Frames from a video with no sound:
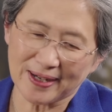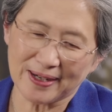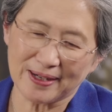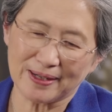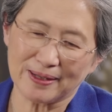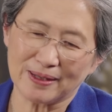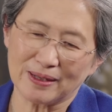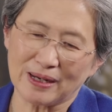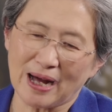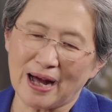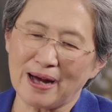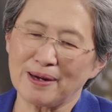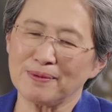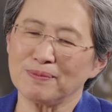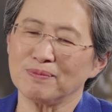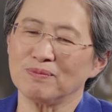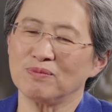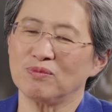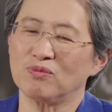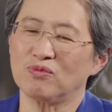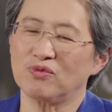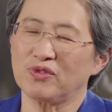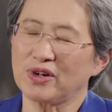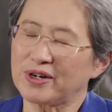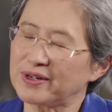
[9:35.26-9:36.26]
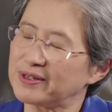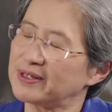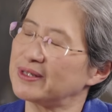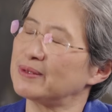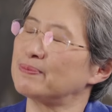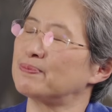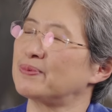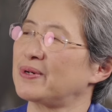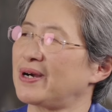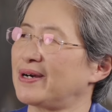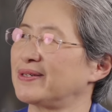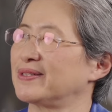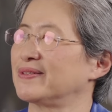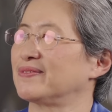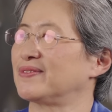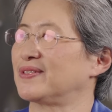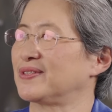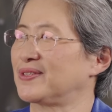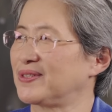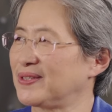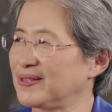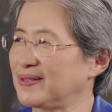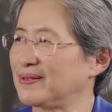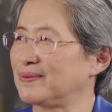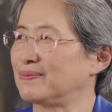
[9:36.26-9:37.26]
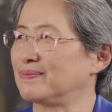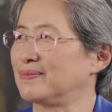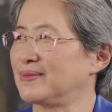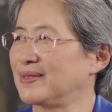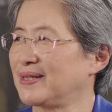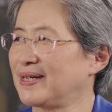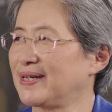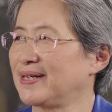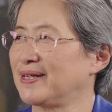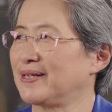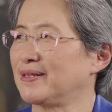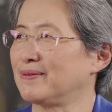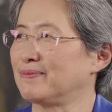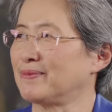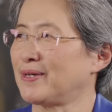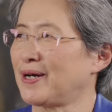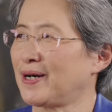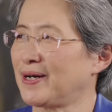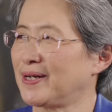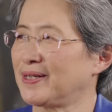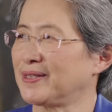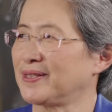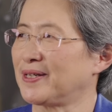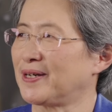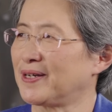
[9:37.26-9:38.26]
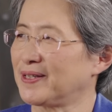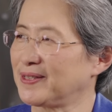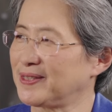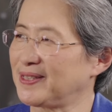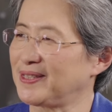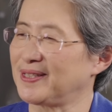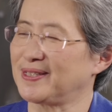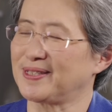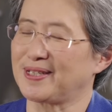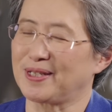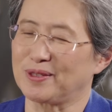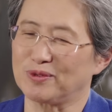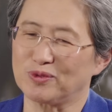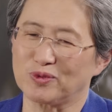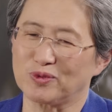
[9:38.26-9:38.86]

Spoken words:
I'm very proud of the team on RDNA